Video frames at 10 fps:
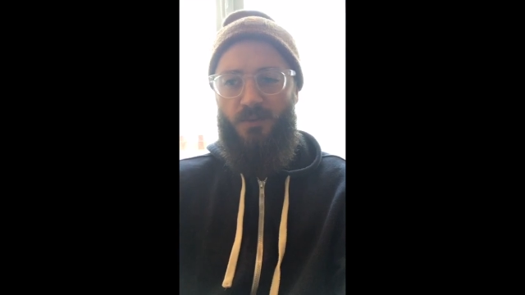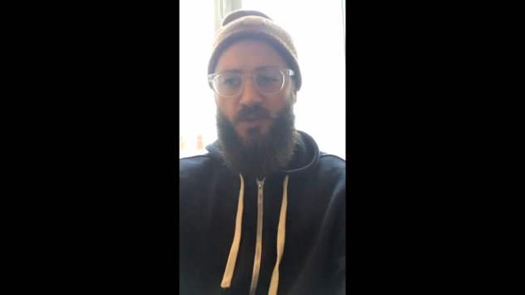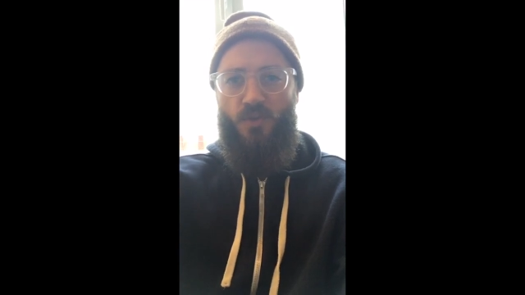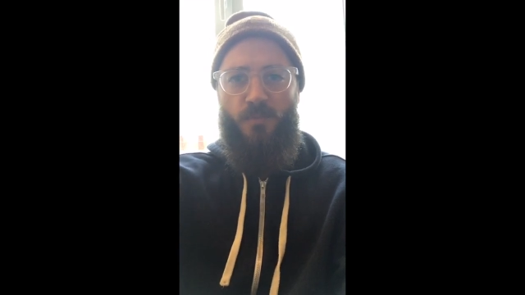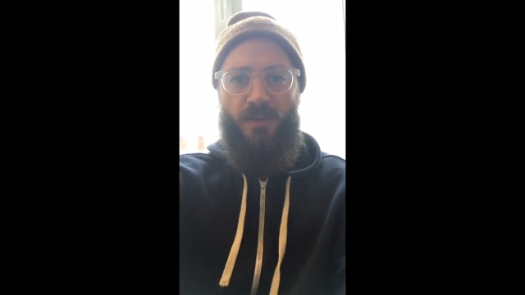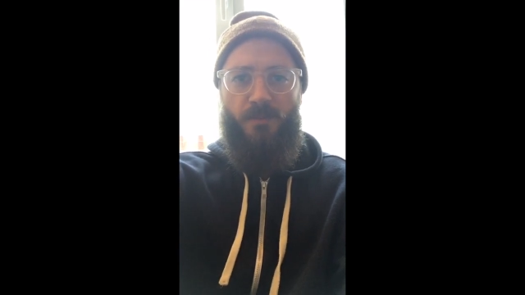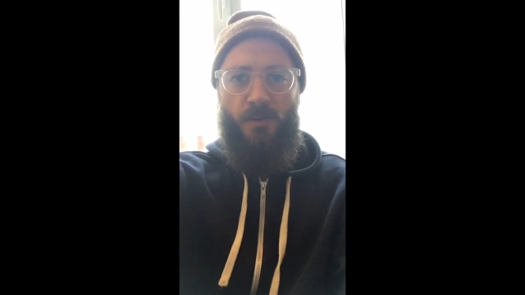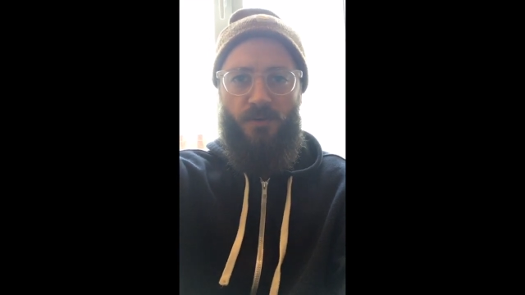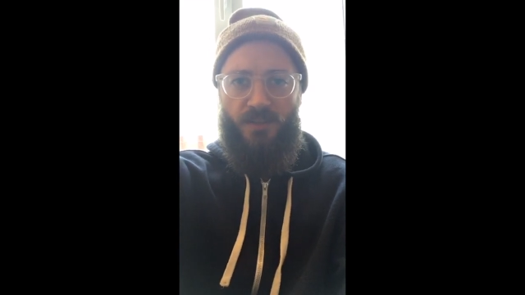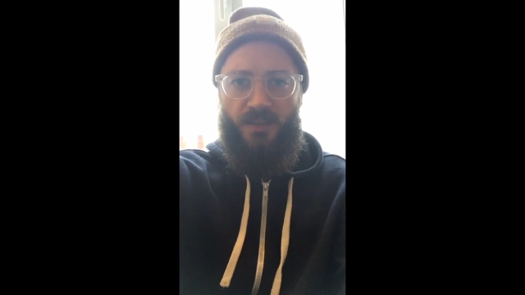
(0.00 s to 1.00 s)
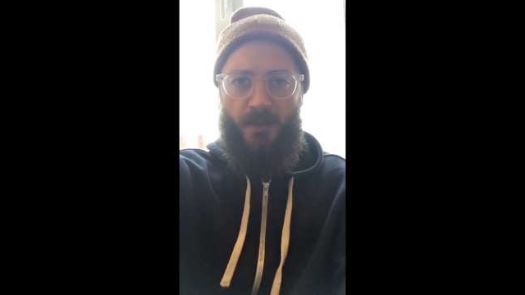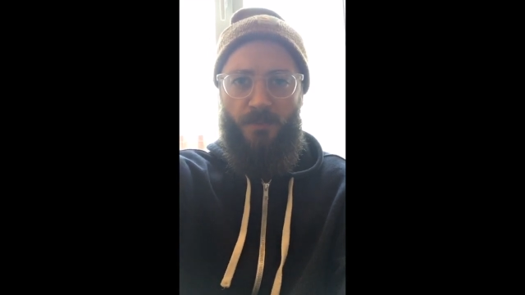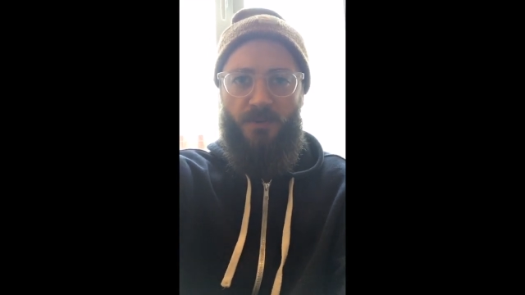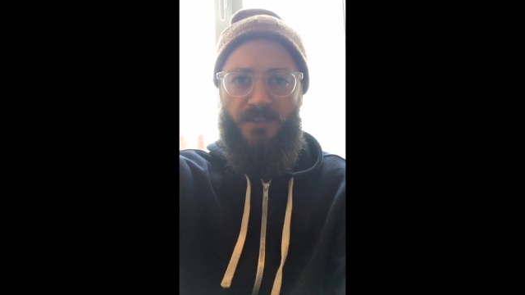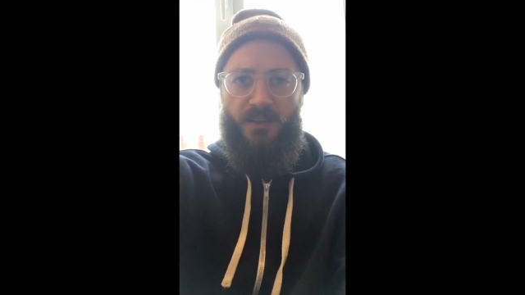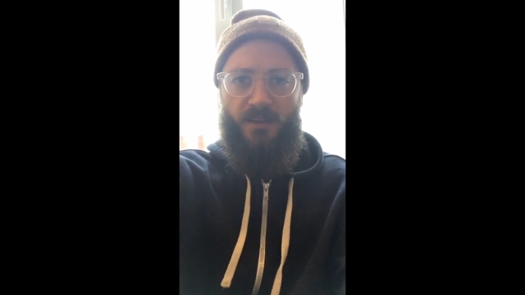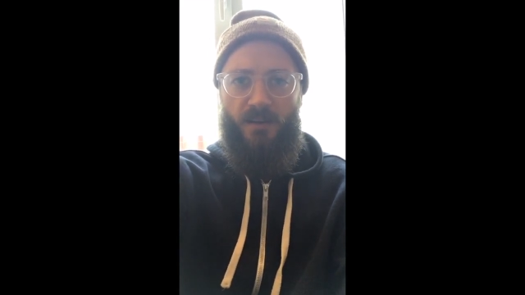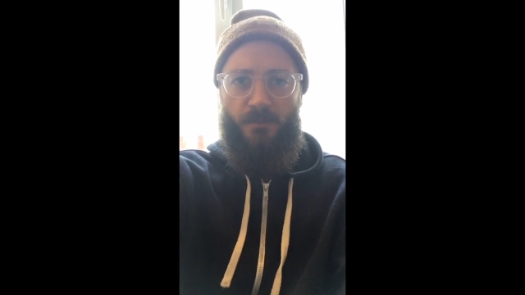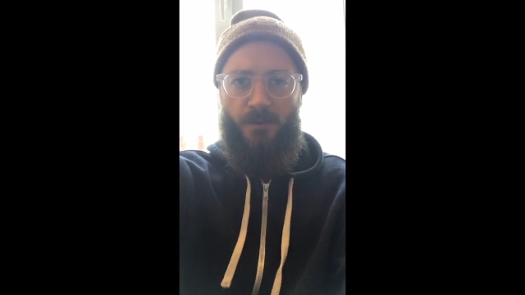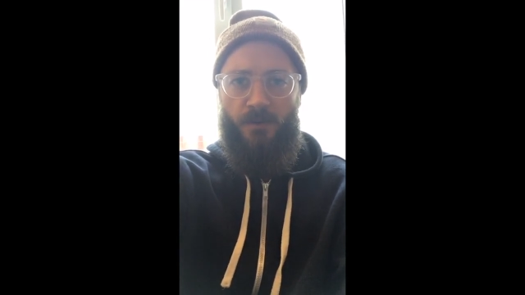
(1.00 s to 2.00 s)
you be the person that puts it
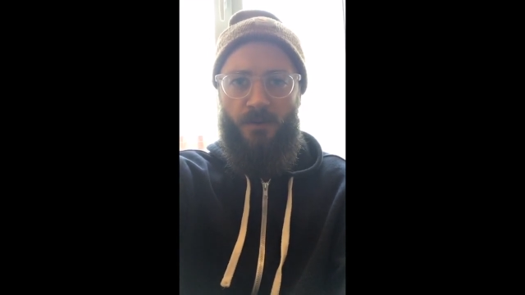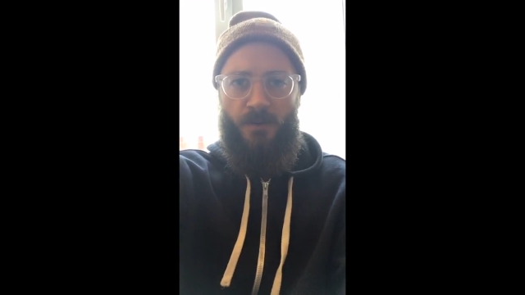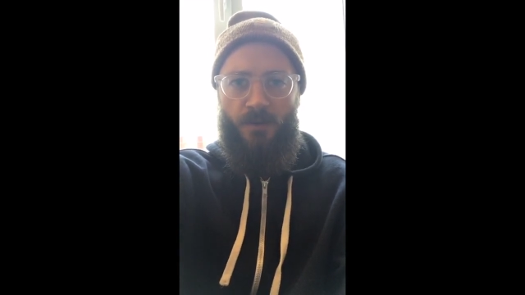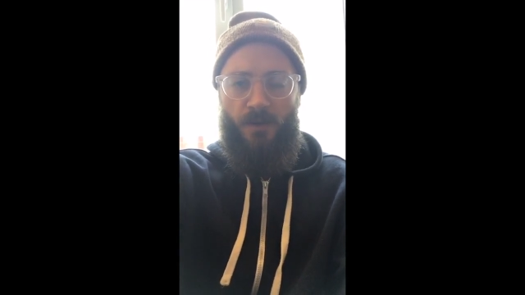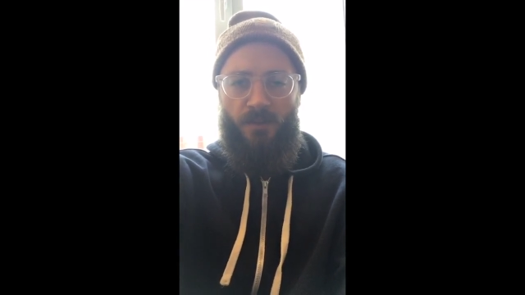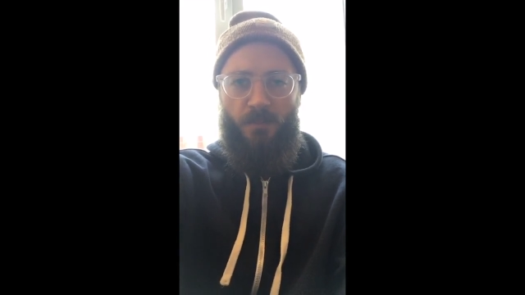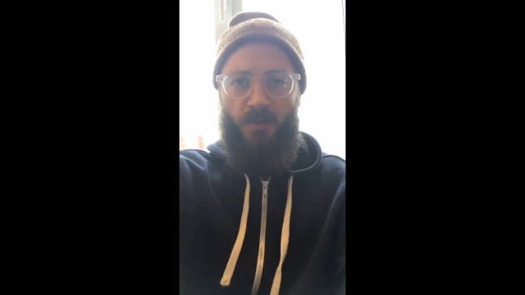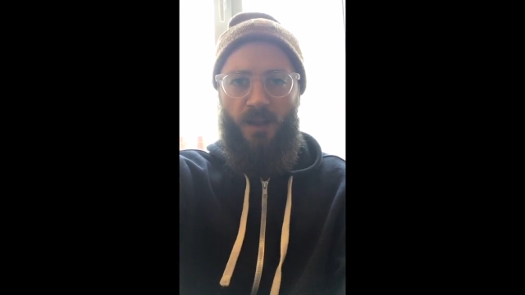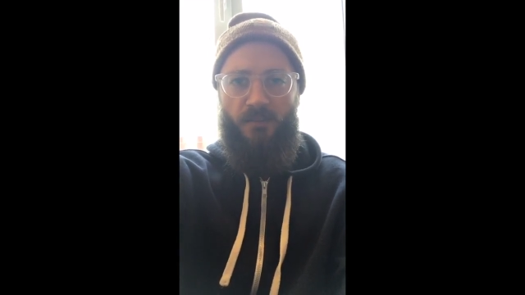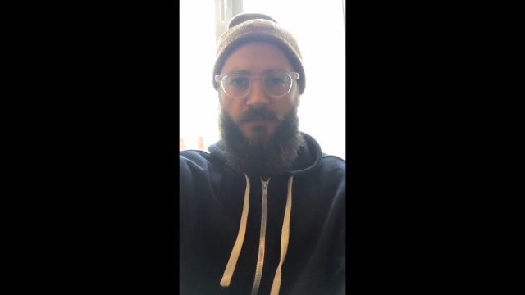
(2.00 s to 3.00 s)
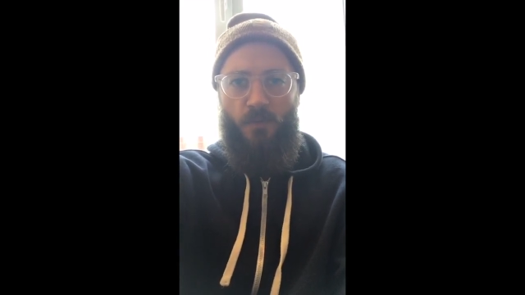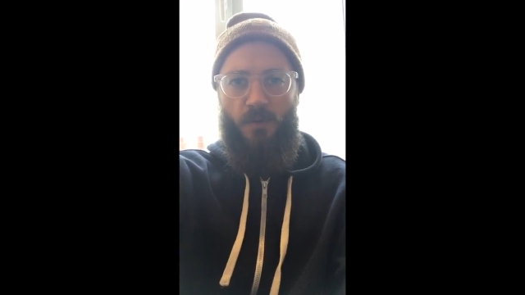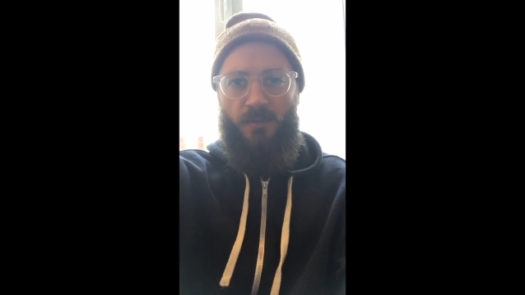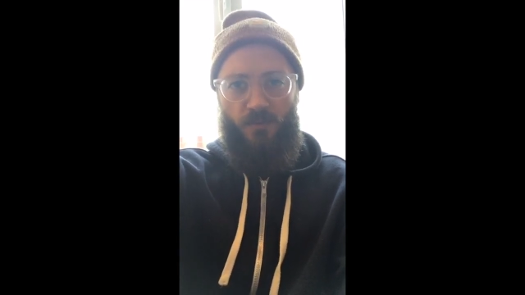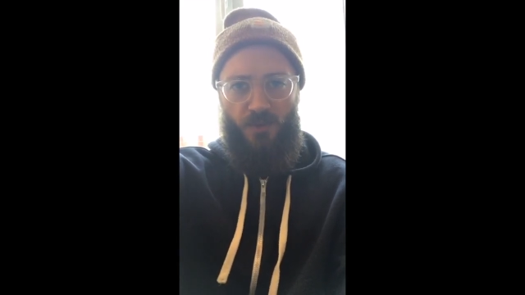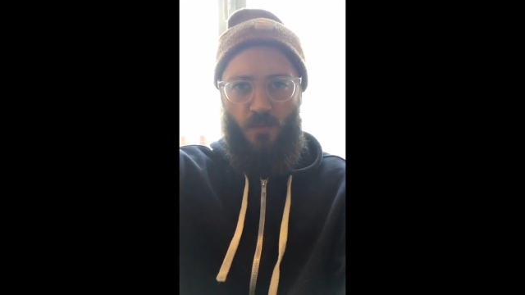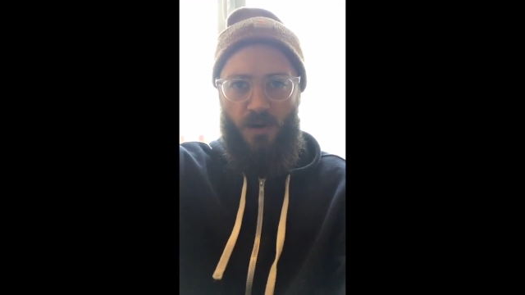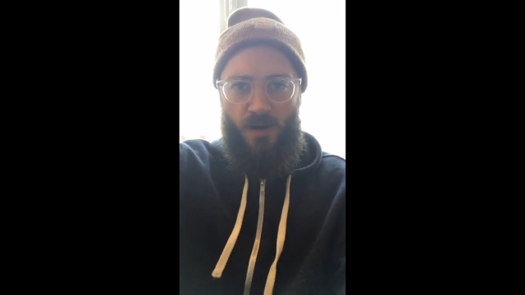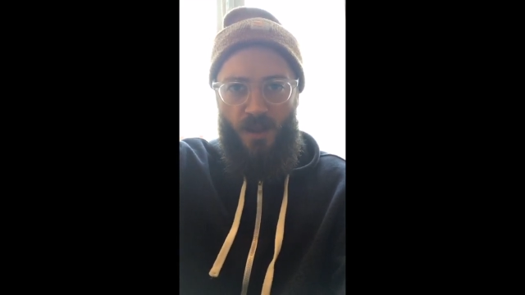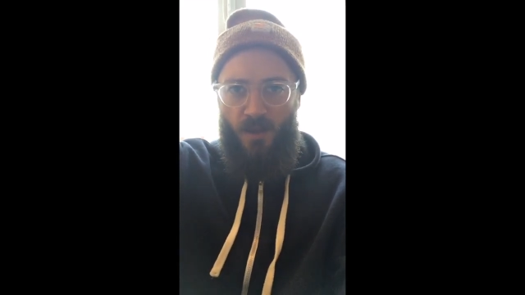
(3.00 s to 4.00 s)
up on the platform to where